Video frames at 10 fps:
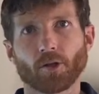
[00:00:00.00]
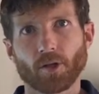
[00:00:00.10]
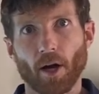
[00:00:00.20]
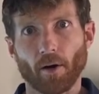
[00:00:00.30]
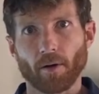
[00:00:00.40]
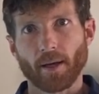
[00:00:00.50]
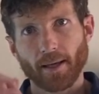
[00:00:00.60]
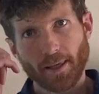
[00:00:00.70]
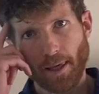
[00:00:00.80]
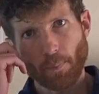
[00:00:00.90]
So,
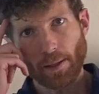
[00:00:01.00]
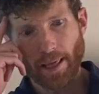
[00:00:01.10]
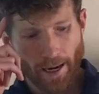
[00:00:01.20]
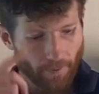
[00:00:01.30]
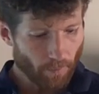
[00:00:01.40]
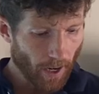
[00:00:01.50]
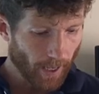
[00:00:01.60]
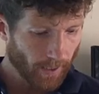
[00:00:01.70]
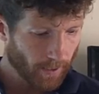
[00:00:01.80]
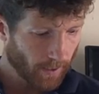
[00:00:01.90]
keeping that in
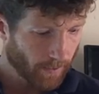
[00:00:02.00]
mind,